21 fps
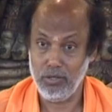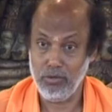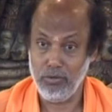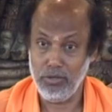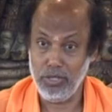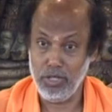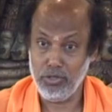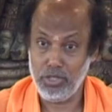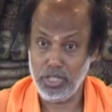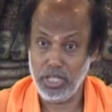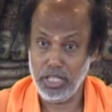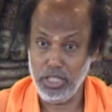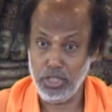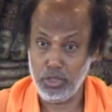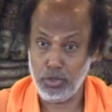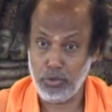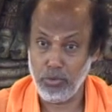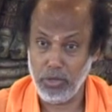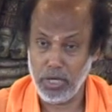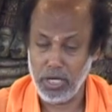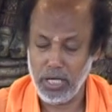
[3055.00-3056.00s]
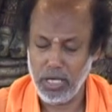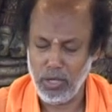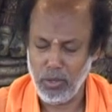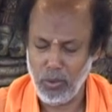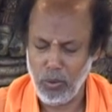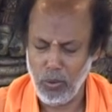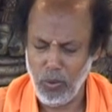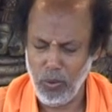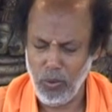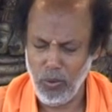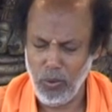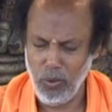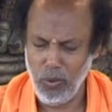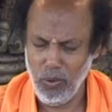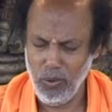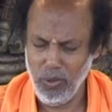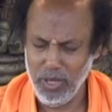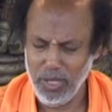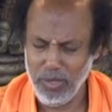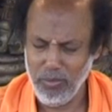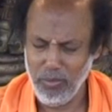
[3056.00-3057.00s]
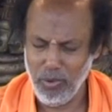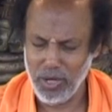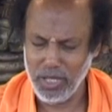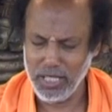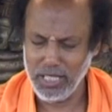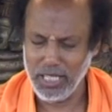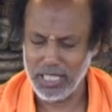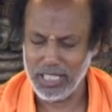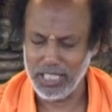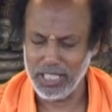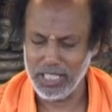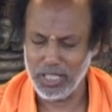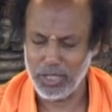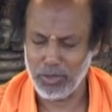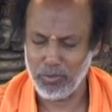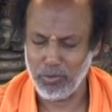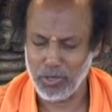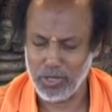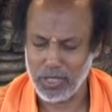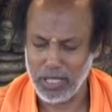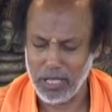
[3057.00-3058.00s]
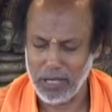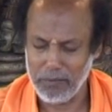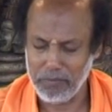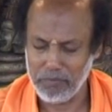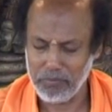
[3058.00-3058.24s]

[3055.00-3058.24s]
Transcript: when you say Ishvara, all the body at your disposal.